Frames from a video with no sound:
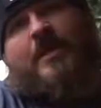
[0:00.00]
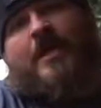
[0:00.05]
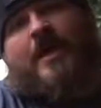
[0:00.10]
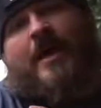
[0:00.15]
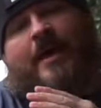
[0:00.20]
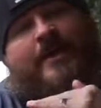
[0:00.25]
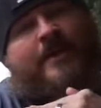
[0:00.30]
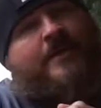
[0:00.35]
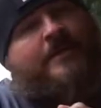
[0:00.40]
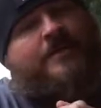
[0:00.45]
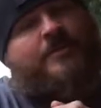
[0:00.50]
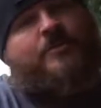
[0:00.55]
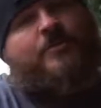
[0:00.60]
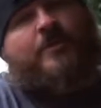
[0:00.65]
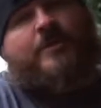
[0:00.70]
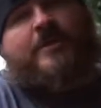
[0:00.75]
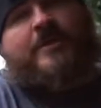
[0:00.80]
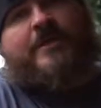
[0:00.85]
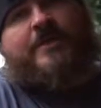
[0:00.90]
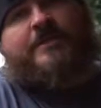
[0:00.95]
I got the
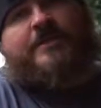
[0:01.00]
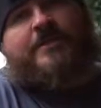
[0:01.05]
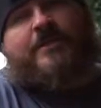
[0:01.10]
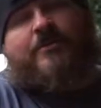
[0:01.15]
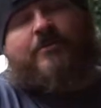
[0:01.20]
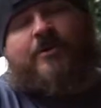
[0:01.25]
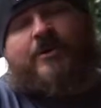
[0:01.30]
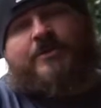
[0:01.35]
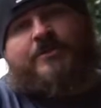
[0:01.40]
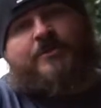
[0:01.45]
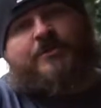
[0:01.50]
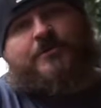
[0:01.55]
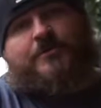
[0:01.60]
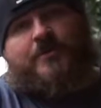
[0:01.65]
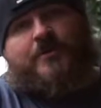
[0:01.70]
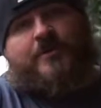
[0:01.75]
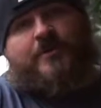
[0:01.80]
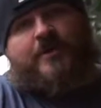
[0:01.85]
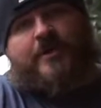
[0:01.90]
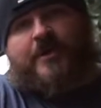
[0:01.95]
2019 Chrysler
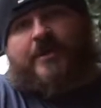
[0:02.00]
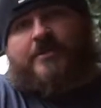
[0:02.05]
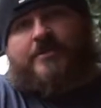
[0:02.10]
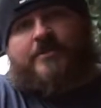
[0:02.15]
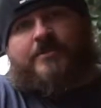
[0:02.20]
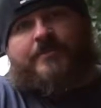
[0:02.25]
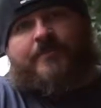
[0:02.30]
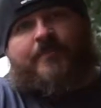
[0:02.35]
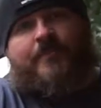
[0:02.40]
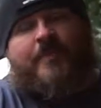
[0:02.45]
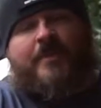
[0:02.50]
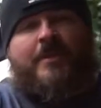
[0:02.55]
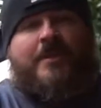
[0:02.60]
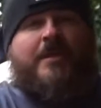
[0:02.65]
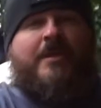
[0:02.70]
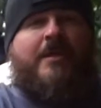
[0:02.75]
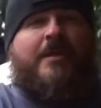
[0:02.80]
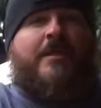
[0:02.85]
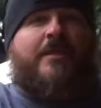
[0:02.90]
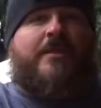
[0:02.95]
300s.
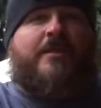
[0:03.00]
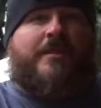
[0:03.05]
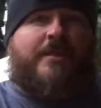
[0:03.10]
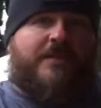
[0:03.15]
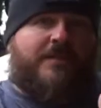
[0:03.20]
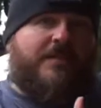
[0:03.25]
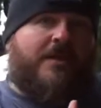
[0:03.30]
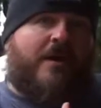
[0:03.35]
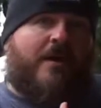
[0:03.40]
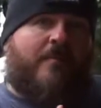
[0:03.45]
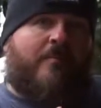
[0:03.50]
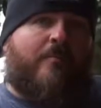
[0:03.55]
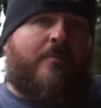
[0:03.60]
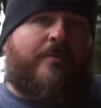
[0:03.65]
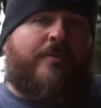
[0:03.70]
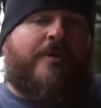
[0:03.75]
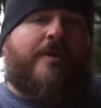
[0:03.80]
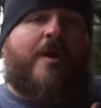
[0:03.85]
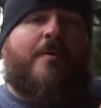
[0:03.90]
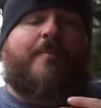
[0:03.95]
These come
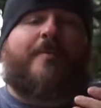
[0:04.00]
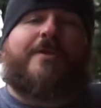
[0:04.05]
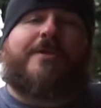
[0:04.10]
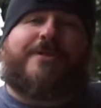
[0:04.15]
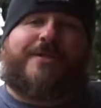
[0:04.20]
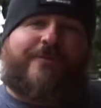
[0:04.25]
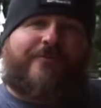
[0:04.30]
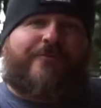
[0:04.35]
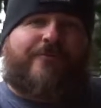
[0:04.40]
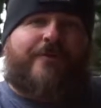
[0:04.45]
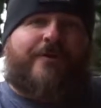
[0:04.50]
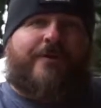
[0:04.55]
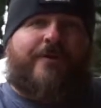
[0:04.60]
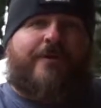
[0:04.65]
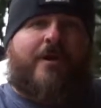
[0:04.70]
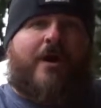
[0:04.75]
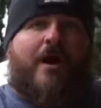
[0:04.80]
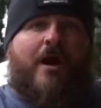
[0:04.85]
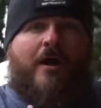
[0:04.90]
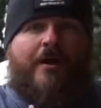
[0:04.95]
with a couple of different
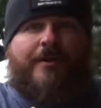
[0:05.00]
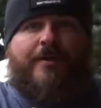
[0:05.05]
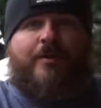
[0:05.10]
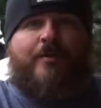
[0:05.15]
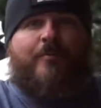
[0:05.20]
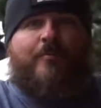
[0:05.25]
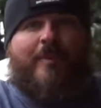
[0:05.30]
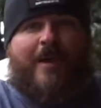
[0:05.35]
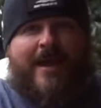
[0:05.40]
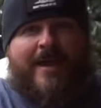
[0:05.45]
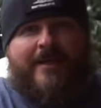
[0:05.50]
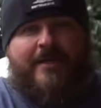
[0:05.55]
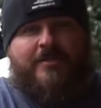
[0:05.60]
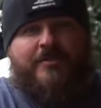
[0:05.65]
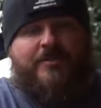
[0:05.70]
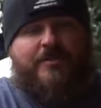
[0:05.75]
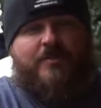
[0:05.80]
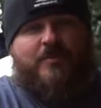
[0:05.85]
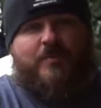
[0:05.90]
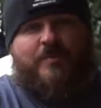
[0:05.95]
audio
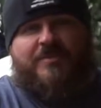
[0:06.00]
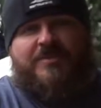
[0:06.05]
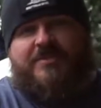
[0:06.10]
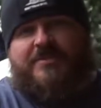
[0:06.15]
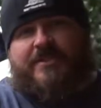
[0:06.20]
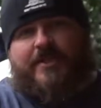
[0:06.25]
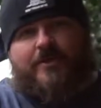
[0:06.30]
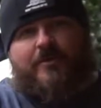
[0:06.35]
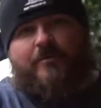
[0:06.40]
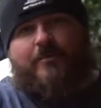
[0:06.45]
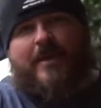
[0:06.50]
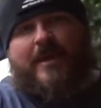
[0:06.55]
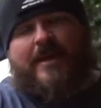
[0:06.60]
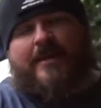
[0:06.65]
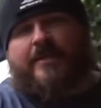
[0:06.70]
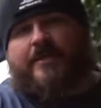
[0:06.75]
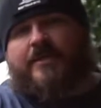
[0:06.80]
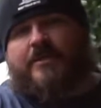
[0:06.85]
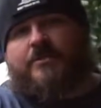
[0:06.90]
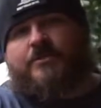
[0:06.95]
packages. One's a standard
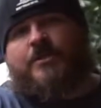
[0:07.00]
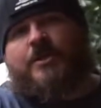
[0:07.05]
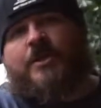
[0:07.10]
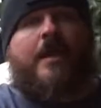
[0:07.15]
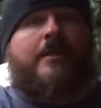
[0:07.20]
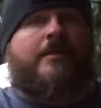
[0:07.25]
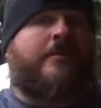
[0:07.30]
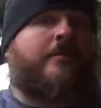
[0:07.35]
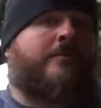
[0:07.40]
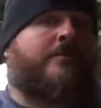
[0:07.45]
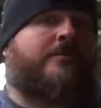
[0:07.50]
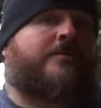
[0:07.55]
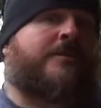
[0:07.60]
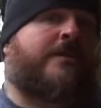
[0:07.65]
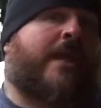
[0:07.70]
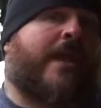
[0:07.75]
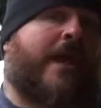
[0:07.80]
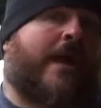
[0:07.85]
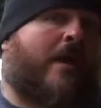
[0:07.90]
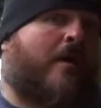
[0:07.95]
package, and then there's an
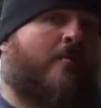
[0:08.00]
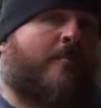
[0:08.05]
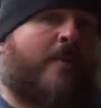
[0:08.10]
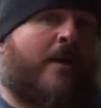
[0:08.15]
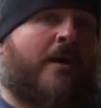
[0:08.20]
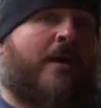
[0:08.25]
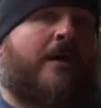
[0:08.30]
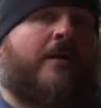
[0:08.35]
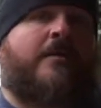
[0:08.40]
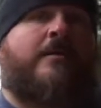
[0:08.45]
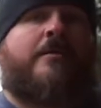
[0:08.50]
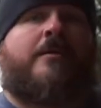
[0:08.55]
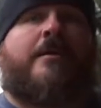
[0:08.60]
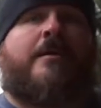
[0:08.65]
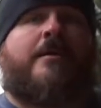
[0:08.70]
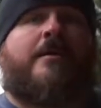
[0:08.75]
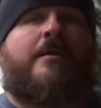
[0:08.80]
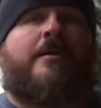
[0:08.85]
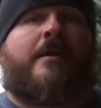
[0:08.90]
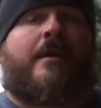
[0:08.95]
Alpine
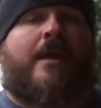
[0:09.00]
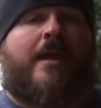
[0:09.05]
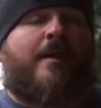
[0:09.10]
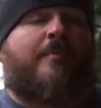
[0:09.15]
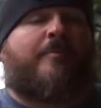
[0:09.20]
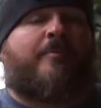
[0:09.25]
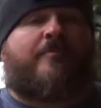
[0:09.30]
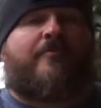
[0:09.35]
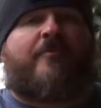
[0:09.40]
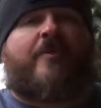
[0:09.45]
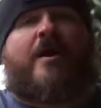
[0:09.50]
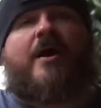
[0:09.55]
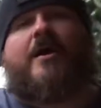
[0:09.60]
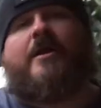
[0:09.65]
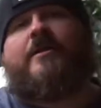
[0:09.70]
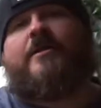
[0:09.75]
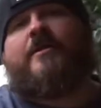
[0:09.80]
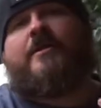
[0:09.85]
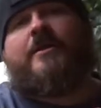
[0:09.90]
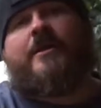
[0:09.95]

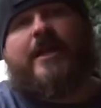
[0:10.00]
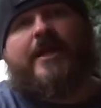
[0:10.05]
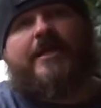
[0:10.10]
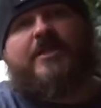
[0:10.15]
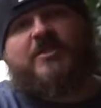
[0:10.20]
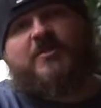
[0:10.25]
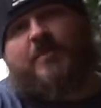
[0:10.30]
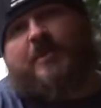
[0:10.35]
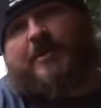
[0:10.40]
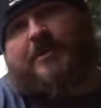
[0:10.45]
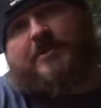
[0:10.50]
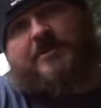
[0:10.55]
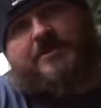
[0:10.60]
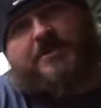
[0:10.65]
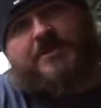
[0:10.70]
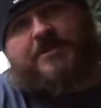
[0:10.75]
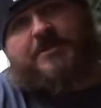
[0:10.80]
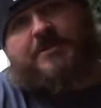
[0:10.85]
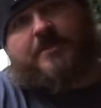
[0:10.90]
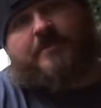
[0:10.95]
amplified 9-speaker
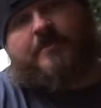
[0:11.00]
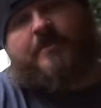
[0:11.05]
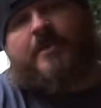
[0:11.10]
system.